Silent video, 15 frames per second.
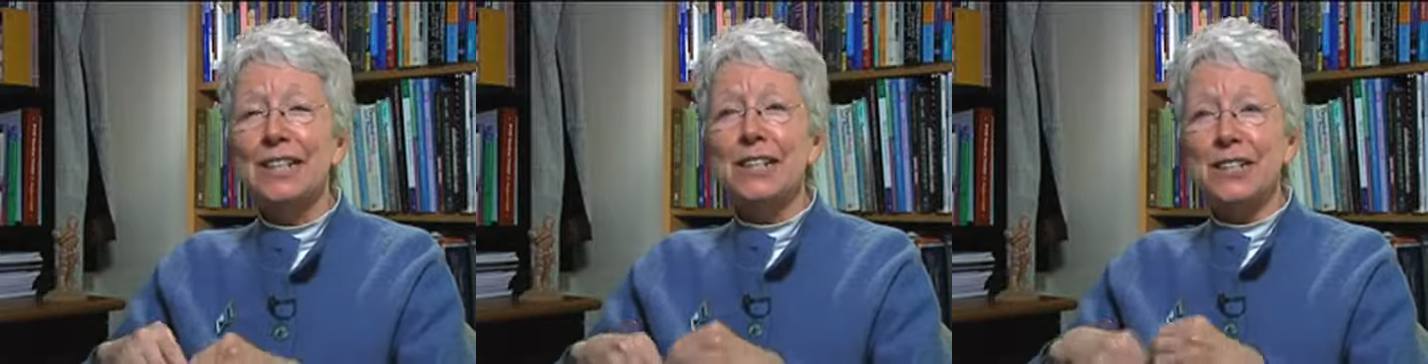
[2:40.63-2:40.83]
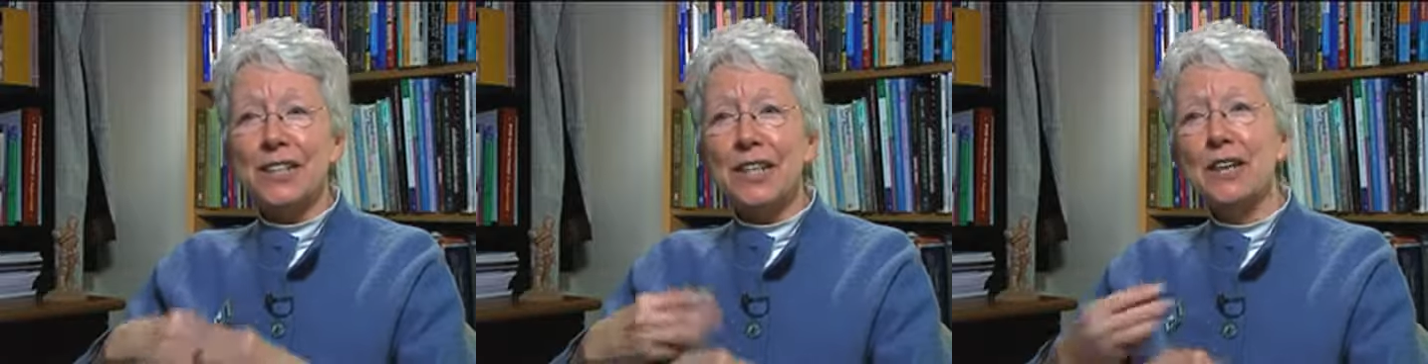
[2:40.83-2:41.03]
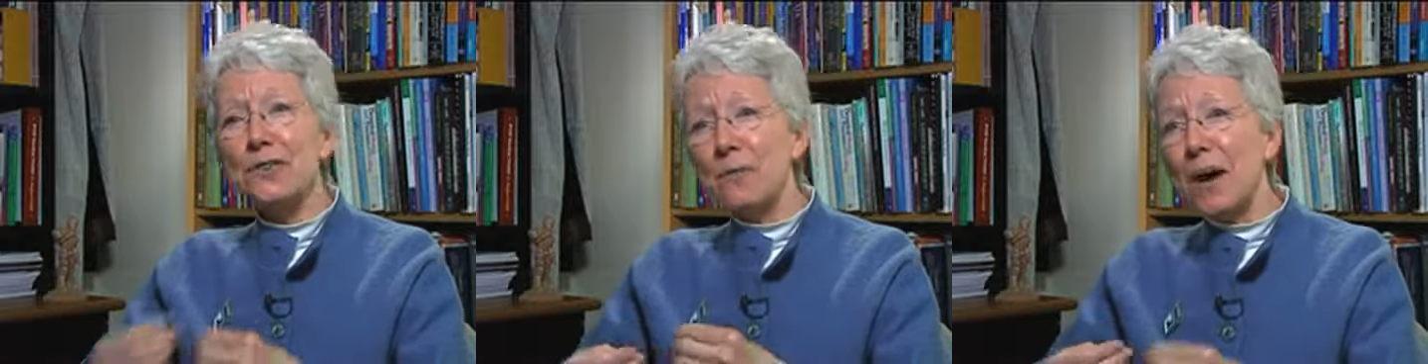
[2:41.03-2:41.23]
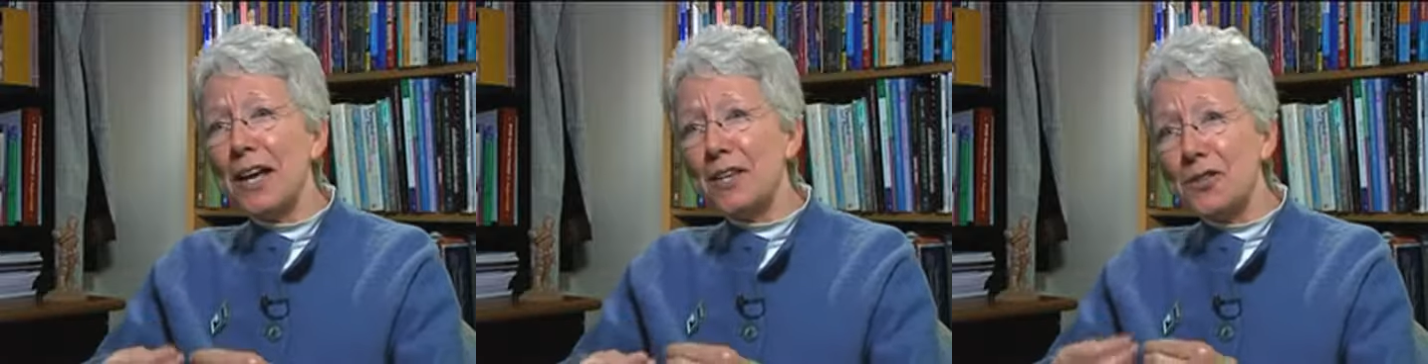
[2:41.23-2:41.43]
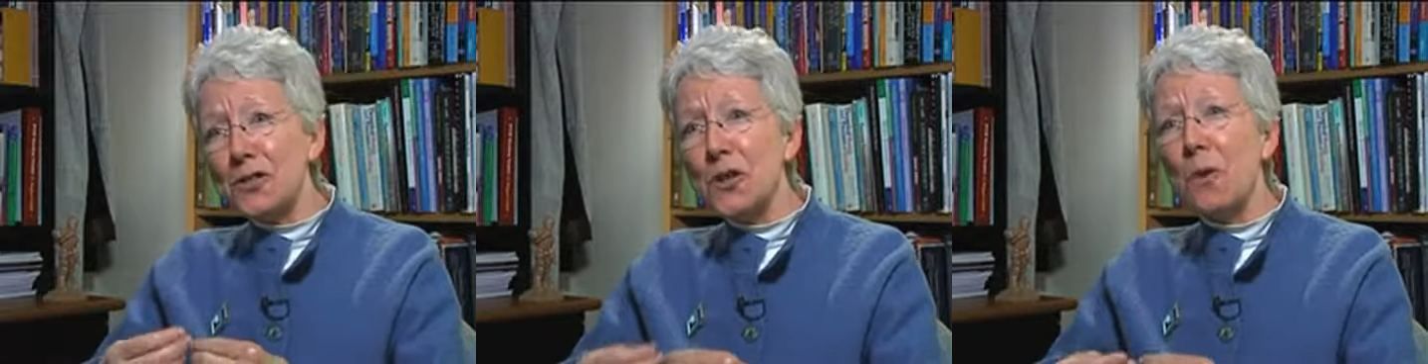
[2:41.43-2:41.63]
So that's why
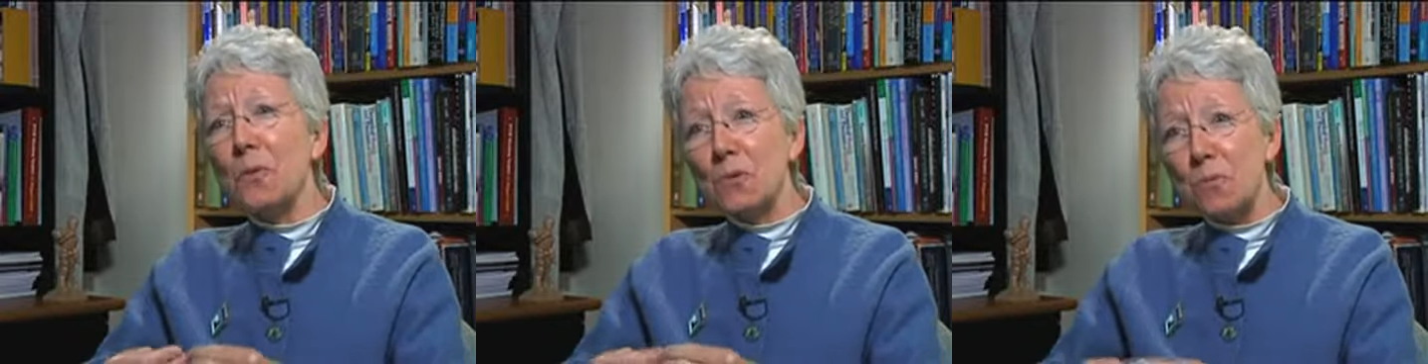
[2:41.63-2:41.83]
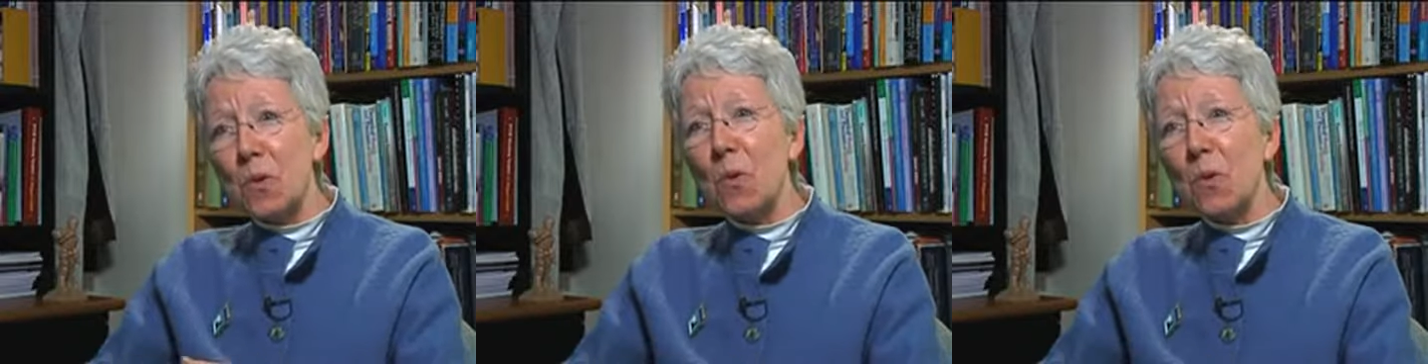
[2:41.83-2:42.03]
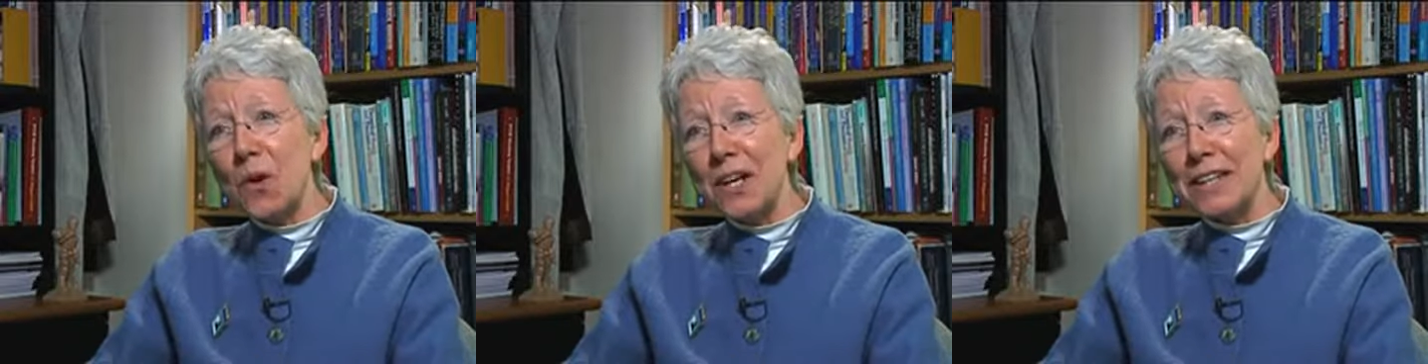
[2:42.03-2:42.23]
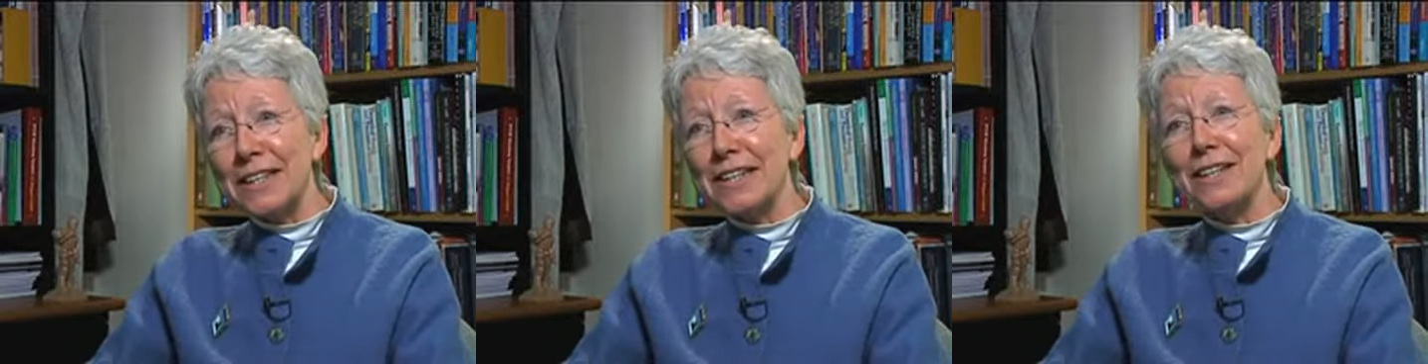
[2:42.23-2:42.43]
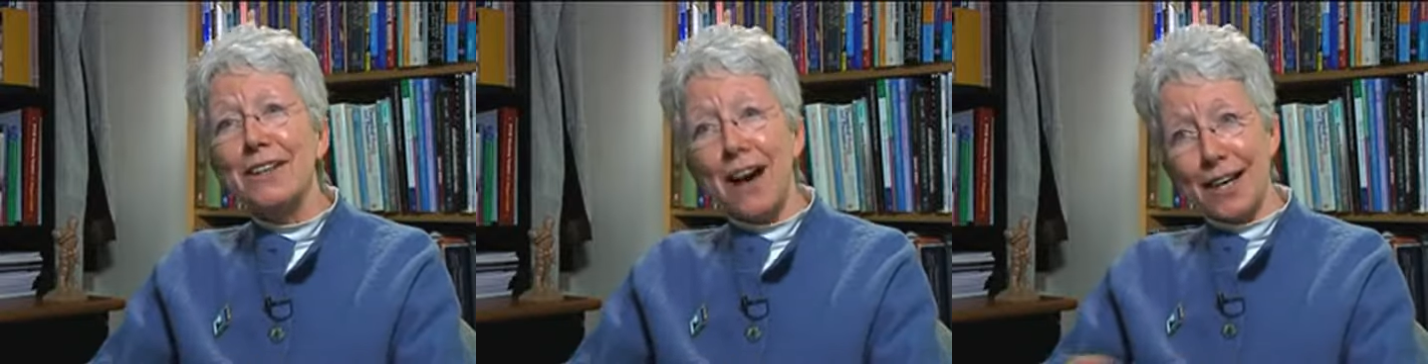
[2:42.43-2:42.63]
it's so important
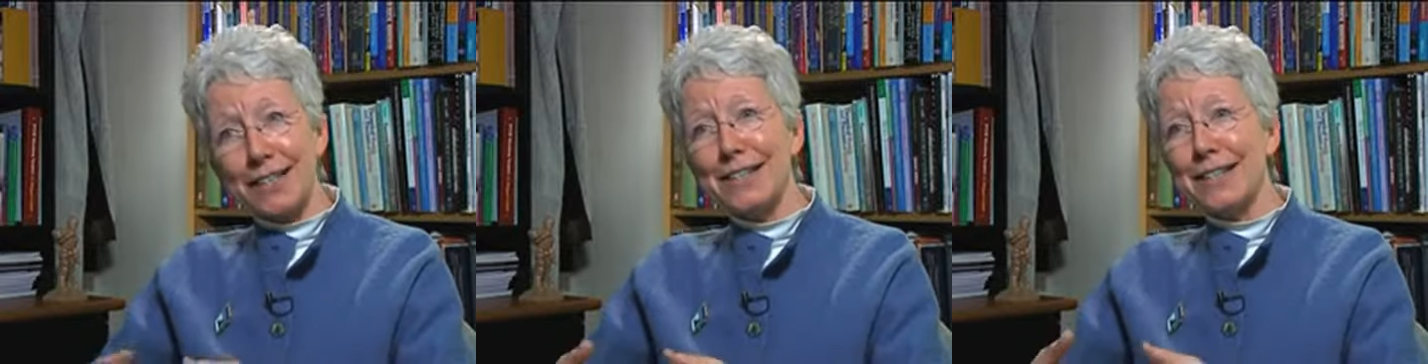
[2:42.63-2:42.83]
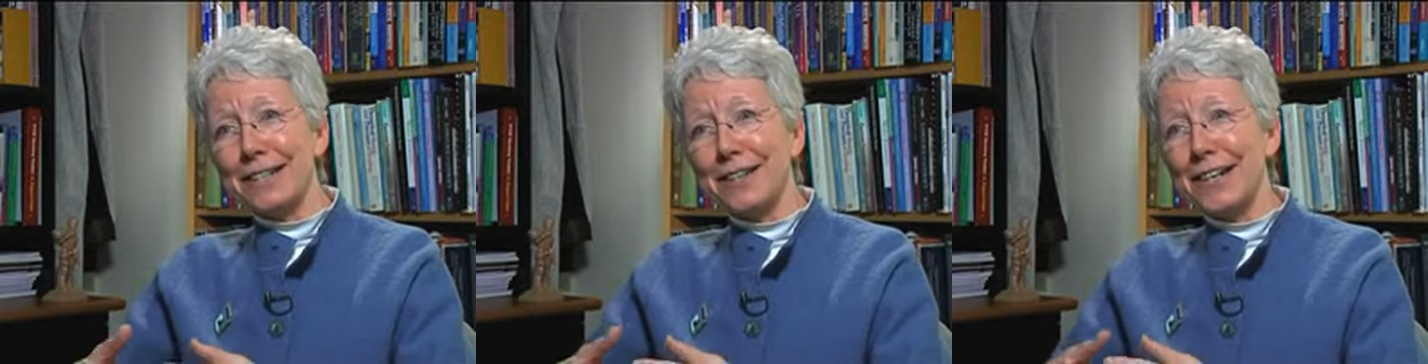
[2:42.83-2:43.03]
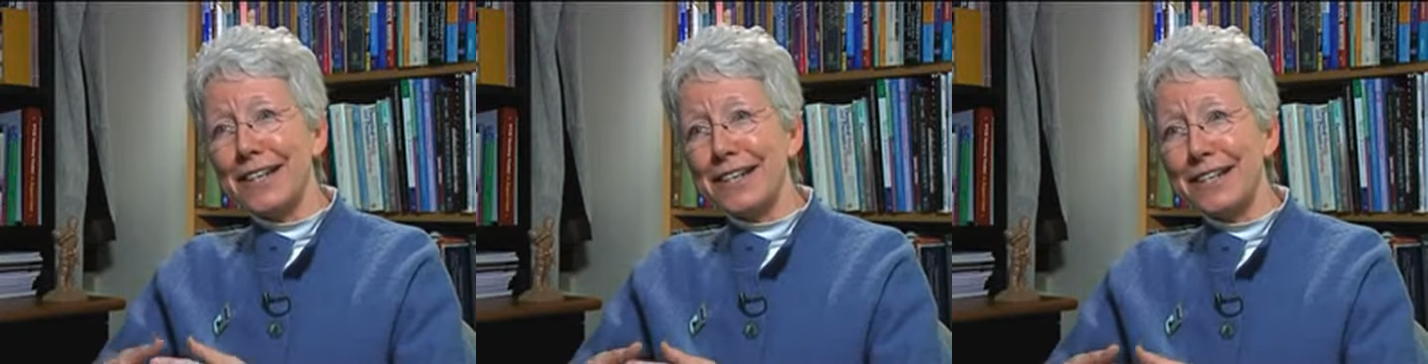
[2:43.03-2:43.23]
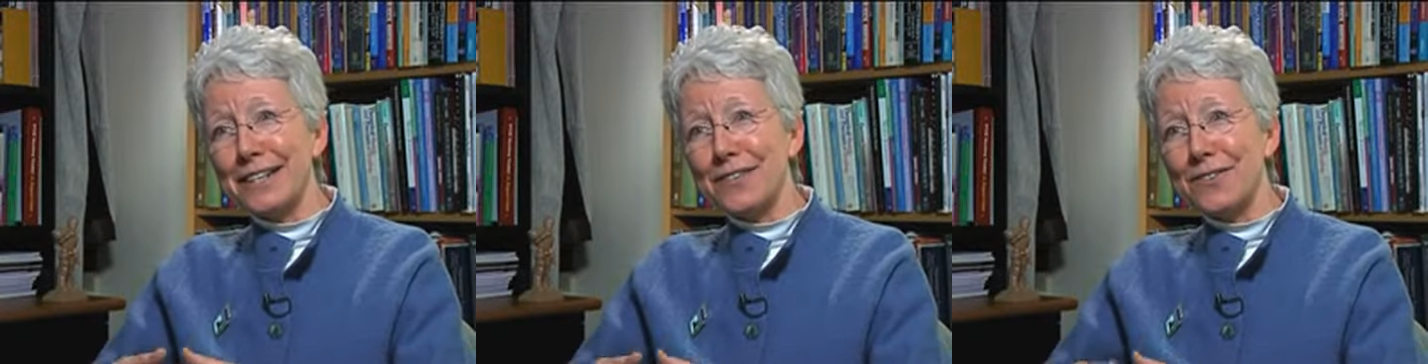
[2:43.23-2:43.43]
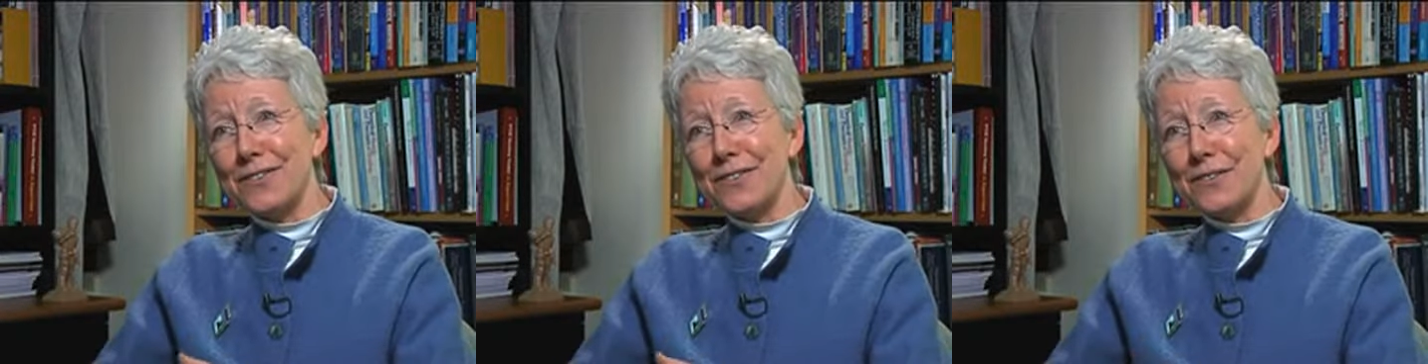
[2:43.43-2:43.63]
that content area
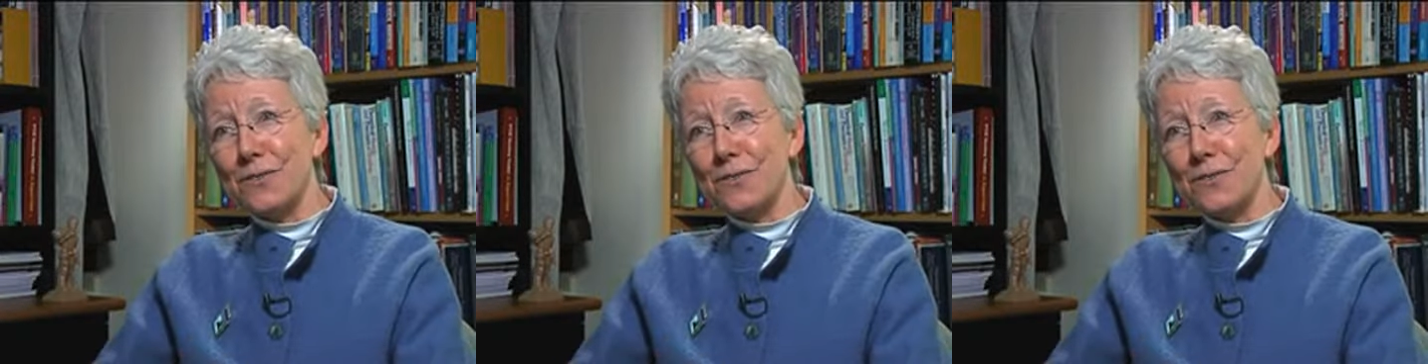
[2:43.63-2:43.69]
teachers,